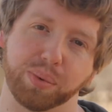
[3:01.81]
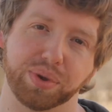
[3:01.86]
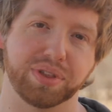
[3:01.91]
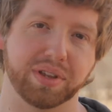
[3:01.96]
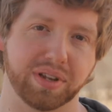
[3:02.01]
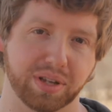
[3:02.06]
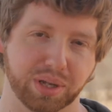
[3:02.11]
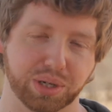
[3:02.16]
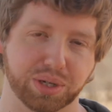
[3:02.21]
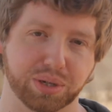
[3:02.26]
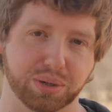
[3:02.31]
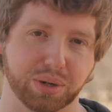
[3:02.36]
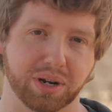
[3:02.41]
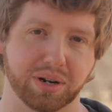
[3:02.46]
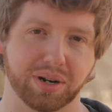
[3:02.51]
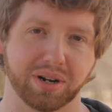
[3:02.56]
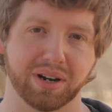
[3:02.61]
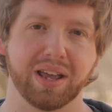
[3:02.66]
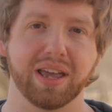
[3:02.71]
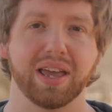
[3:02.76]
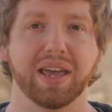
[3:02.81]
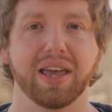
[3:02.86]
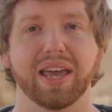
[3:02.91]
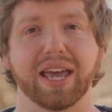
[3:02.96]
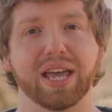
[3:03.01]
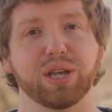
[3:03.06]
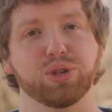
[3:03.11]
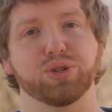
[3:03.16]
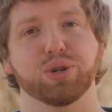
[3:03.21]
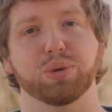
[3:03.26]
with in Illustrator
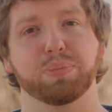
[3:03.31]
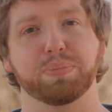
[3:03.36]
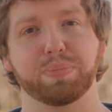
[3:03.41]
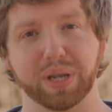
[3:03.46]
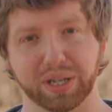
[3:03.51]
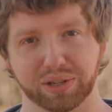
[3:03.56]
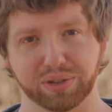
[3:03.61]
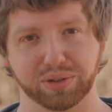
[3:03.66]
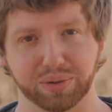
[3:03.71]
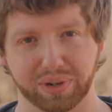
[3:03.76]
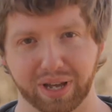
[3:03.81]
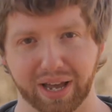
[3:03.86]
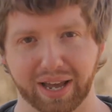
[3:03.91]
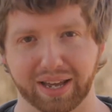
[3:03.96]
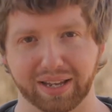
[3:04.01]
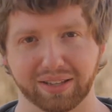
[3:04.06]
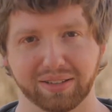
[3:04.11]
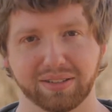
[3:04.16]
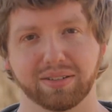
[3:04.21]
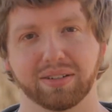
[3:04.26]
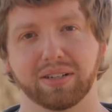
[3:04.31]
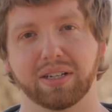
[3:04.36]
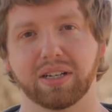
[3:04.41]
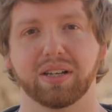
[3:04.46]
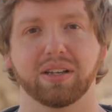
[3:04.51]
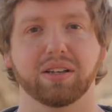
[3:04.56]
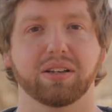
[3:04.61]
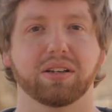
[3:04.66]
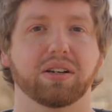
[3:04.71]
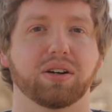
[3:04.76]
is your pixel guides,
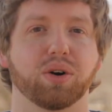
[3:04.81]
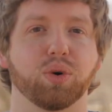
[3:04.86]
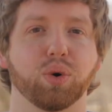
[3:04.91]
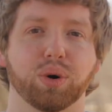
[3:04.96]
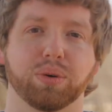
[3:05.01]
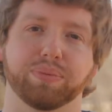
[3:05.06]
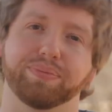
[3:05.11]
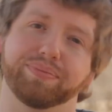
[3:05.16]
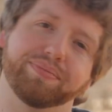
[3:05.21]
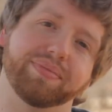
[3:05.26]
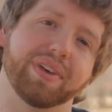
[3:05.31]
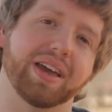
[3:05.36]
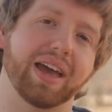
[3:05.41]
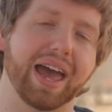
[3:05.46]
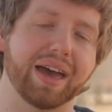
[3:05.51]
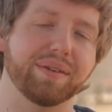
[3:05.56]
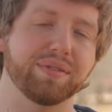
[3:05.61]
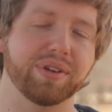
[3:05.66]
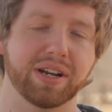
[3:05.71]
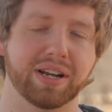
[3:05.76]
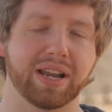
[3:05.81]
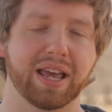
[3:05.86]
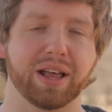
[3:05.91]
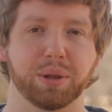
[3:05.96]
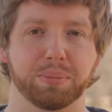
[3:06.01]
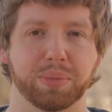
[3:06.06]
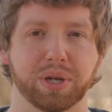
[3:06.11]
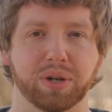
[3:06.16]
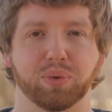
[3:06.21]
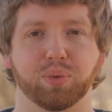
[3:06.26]
or having an
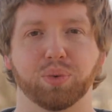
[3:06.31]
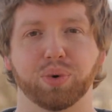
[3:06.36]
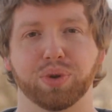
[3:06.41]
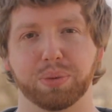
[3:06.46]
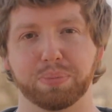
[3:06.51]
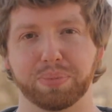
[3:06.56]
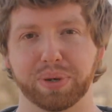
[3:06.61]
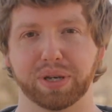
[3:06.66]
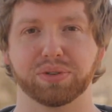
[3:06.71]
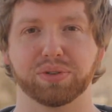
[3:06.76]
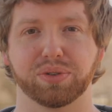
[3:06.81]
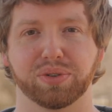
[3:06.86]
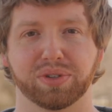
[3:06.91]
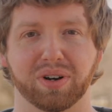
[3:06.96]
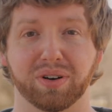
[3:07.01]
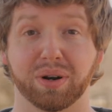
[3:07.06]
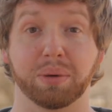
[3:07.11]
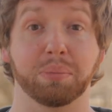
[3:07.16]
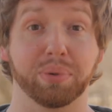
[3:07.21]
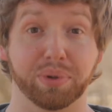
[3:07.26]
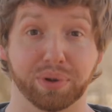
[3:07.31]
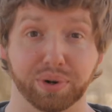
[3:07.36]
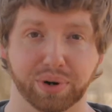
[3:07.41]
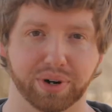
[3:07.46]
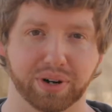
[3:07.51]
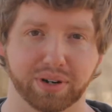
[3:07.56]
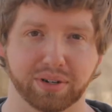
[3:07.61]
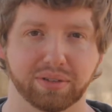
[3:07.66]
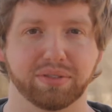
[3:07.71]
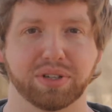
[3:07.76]
element where the pixels aren't
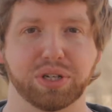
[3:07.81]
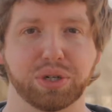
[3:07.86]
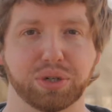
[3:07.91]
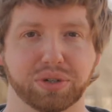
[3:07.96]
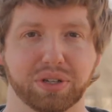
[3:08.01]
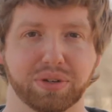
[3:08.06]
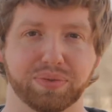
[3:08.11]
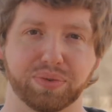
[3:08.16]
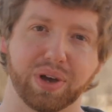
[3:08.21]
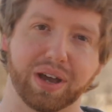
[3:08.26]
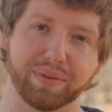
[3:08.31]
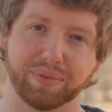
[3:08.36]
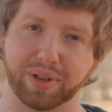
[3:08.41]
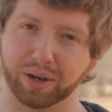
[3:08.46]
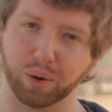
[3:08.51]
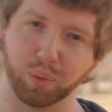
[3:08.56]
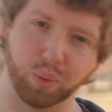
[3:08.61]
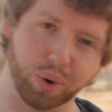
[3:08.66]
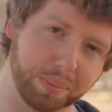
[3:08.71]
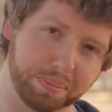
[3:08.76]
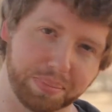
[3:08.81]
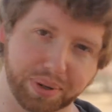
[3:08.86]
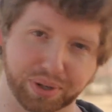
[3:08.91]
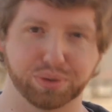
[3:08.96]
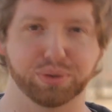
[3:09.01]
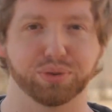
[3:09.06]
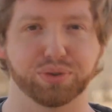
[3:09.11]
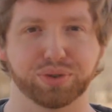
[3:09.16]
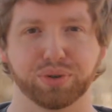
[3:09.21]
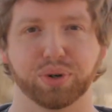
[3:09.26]
blurred. Usually if you have like a 1
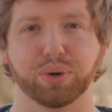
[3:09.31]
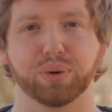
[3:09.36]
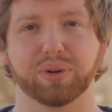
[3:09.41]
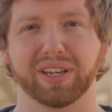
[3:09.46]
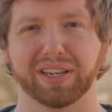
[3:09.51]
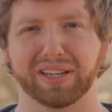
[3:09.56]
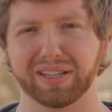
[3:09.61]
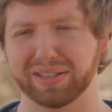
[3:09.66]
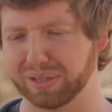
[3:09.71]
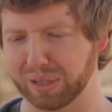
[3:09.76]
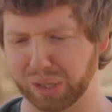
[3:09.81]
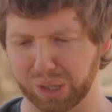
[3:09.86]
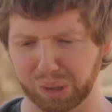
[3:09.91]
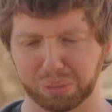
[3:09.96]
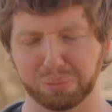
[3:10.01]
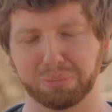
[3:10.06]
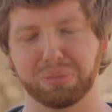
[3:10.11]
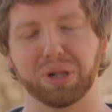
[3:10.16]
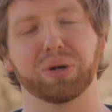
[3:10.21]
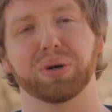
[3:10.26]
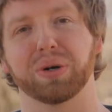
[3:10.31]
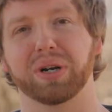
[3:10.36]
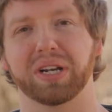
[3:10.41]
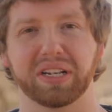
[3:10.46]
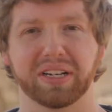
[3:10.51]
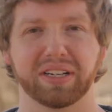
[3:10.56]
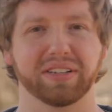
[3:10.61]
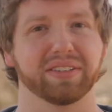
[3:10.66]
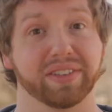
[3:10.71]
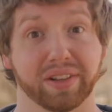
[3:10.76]
pixel stroke, it gets all blurry
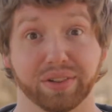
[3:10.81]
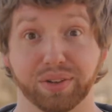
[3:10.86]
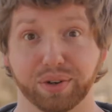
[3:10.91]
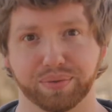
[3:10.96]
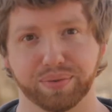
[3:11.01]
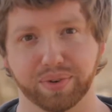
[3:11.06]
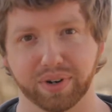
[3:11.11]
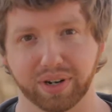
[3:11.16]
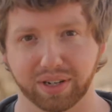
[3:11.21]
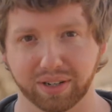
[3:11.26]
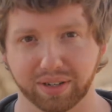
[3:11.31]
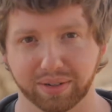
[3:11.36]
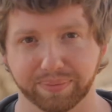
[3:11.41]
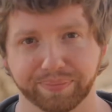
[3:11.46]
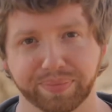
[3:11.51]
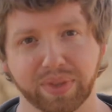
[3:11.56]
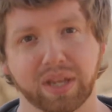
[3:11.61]
and it doesn't look very good.